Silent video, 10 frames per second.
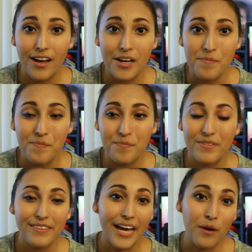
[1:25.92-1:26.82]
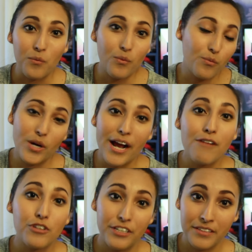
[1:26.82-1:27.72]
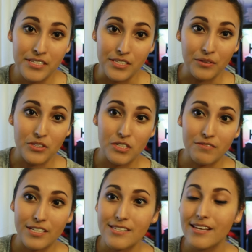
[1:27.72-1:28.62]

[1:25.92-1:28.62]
um, that were ever in the Secret Service.